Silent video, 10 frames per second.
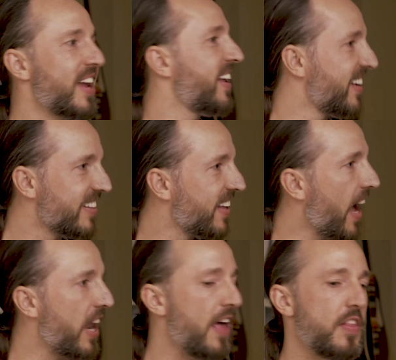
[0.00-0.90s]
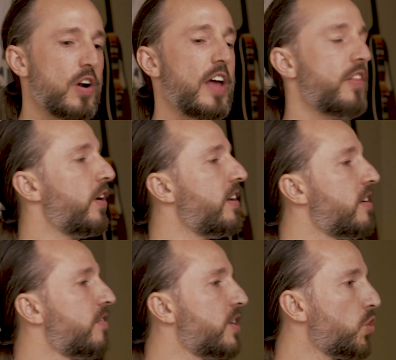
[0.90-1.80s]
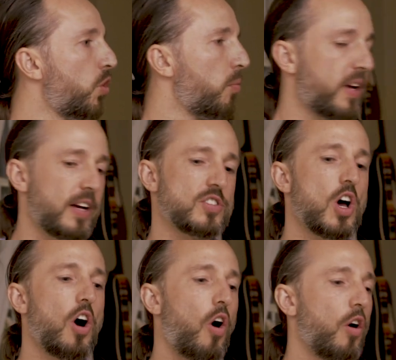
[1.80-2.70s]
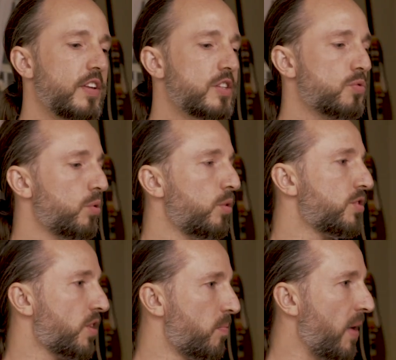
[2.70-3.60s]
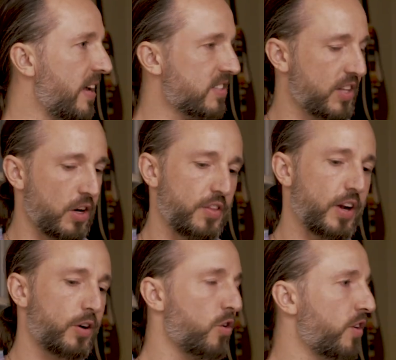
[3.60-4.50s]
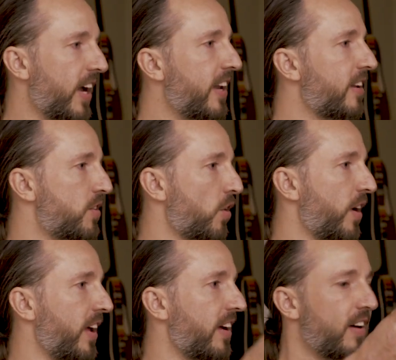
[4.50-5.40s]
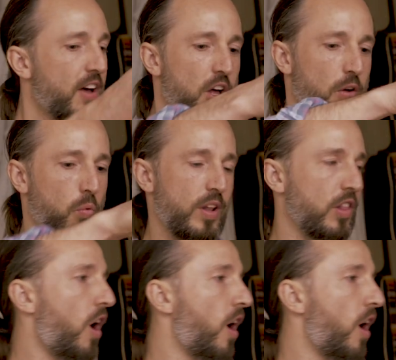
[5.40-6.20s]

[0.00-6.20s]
many, right. and, and they're, and they're individual, because all these rules are based, they're, they're created during when